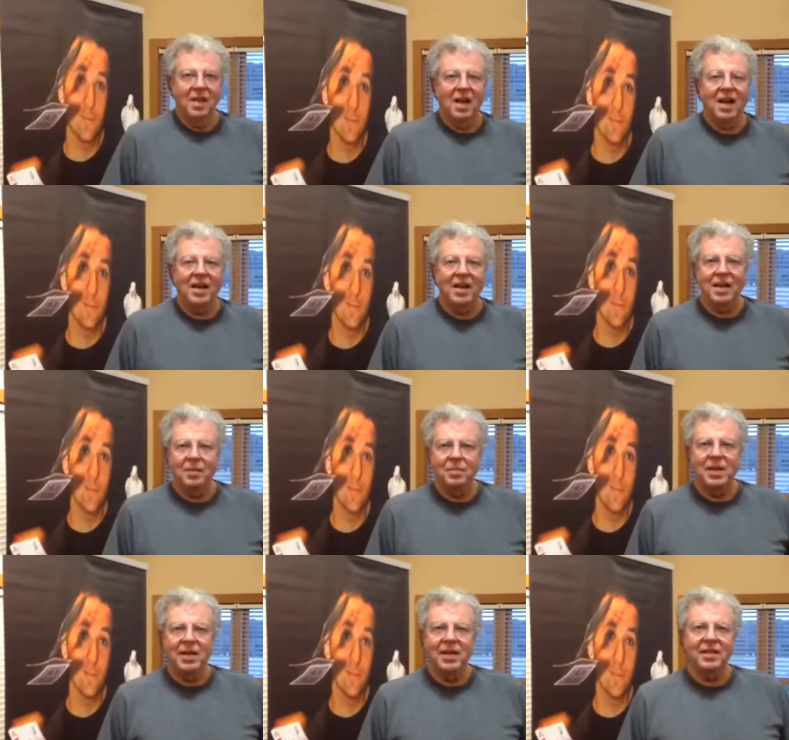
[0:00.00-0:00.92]
Speaker 1: Hi, I'm
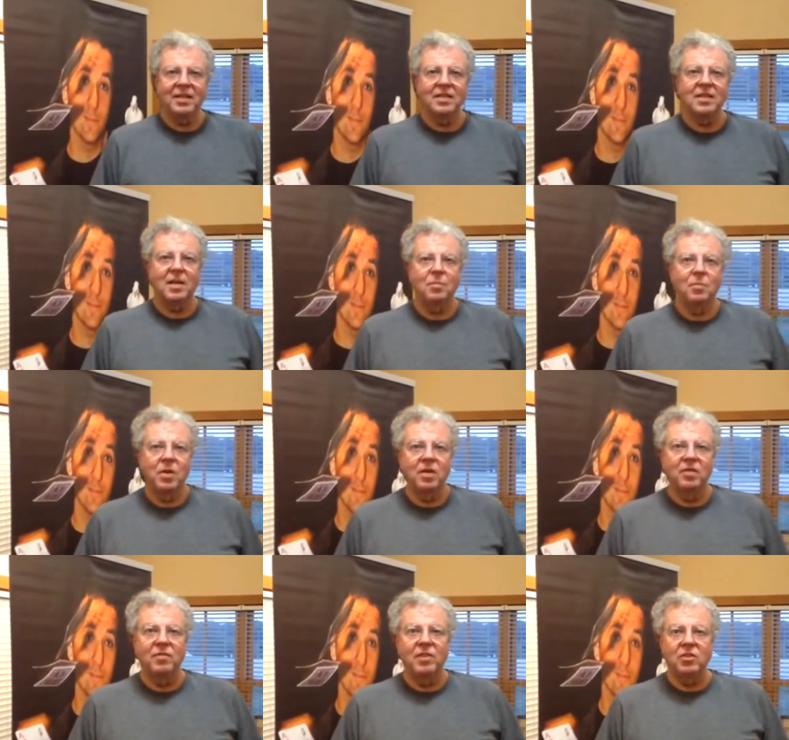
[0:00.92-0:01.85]
Ed Hicks. I'm with
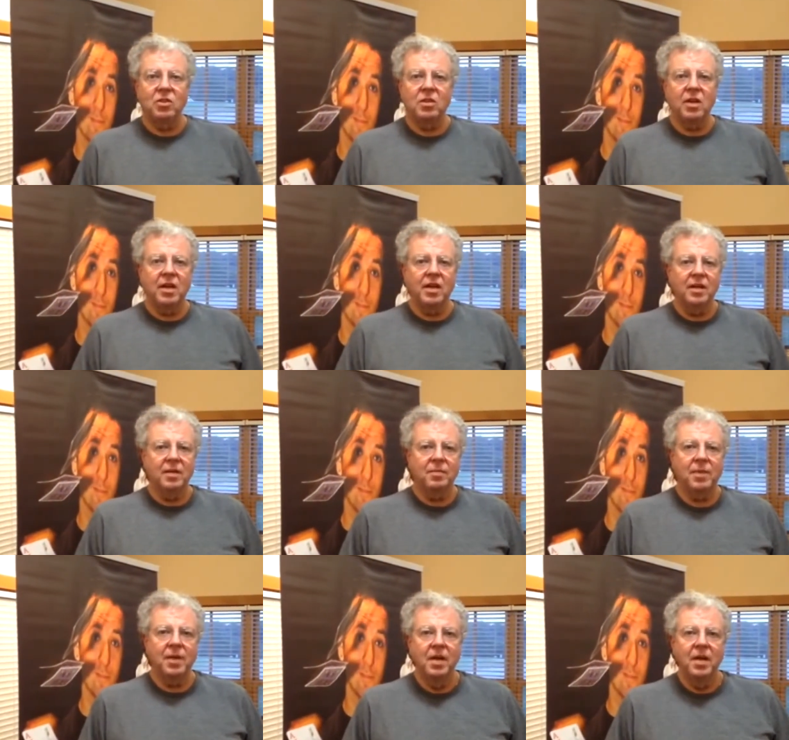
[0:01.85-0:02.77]
Adventure Camp.
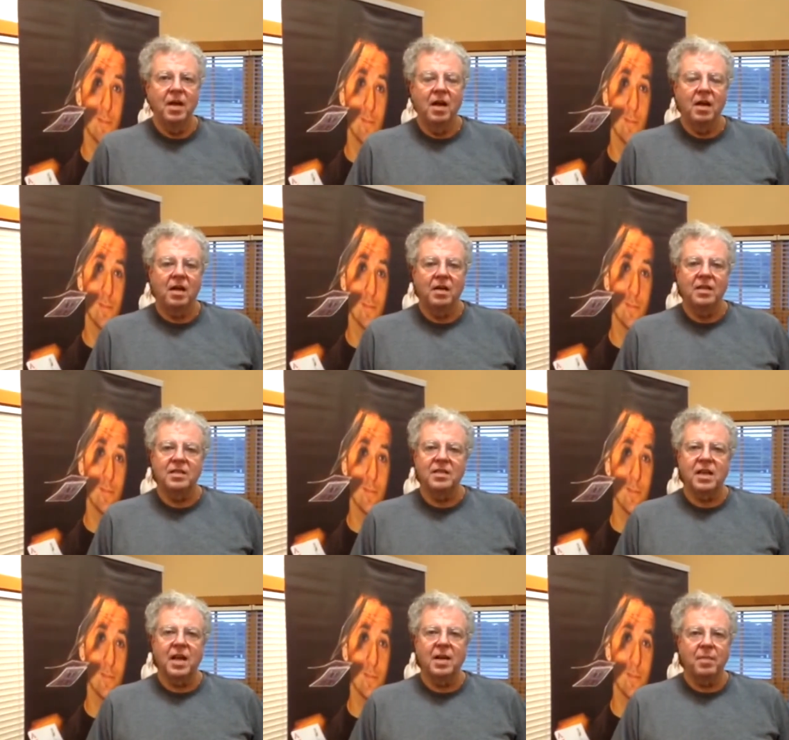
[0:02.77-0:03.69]
Uh, it's a
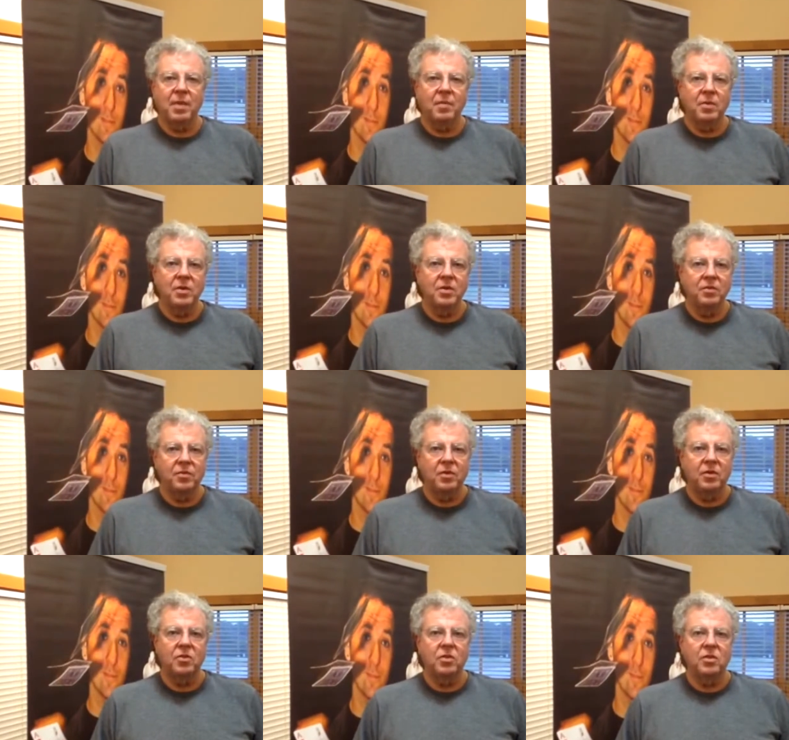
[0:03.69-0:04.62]
camp that we do
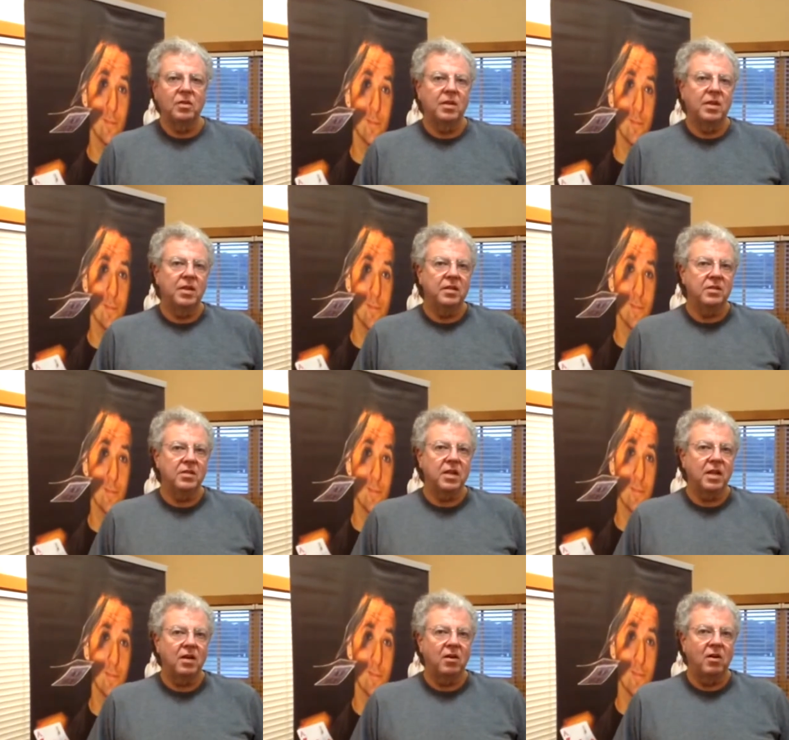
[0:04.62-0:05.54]
for kids
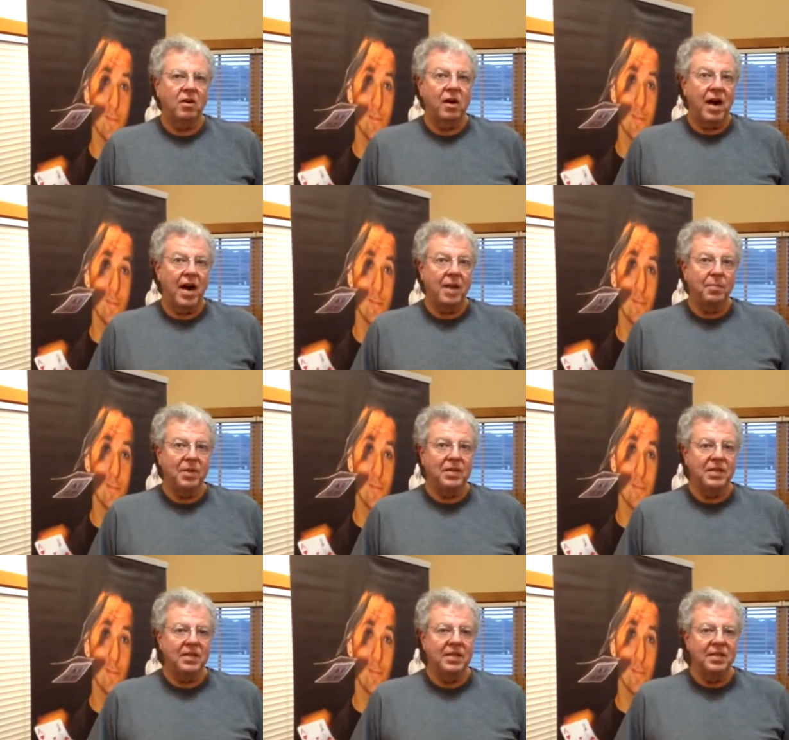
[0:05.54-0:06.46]
that are
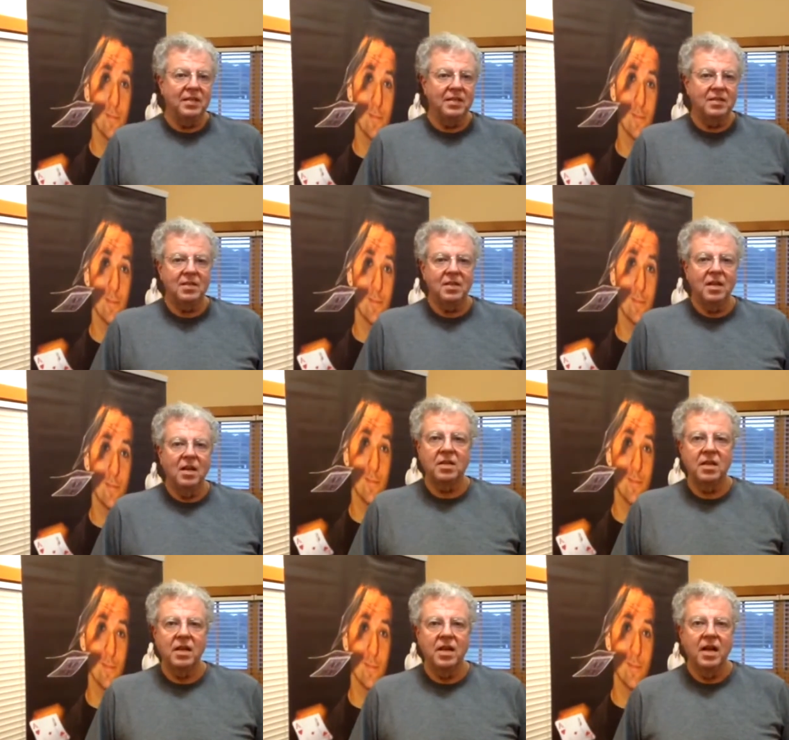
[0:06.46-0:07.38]
amputees
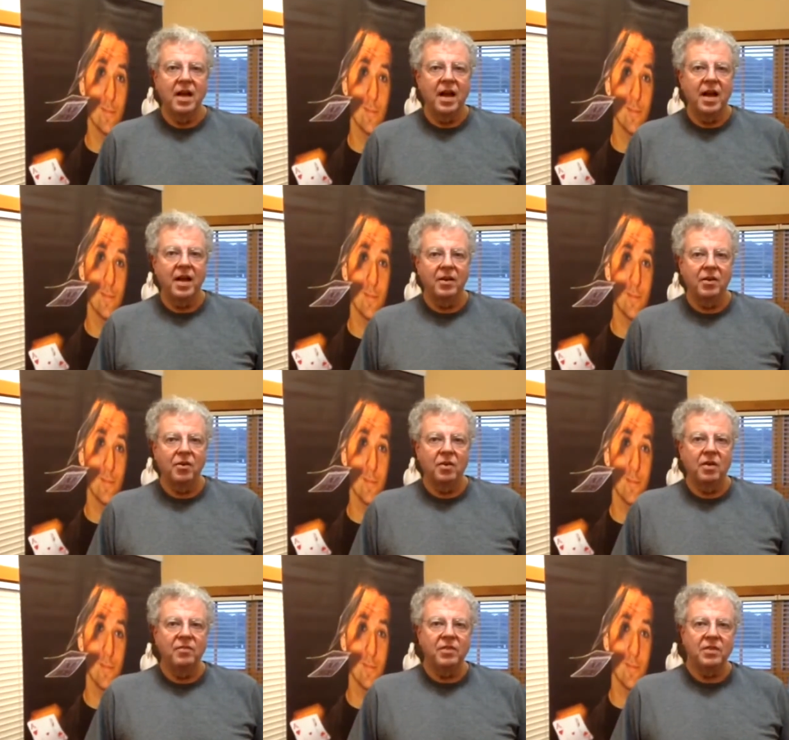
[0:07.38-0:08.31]
and you
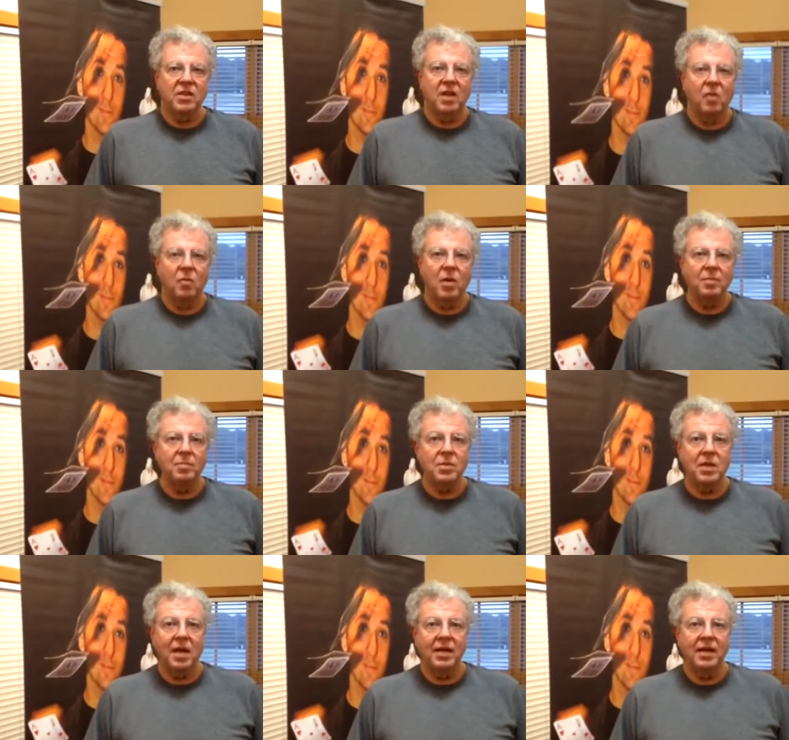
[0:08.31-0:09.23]
can visit our
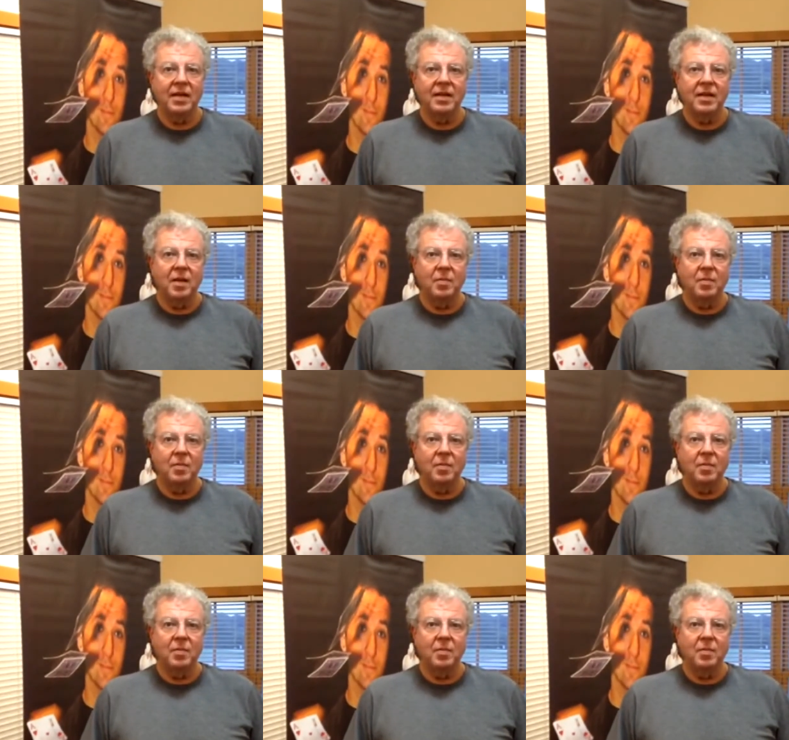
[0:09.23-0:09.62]
website at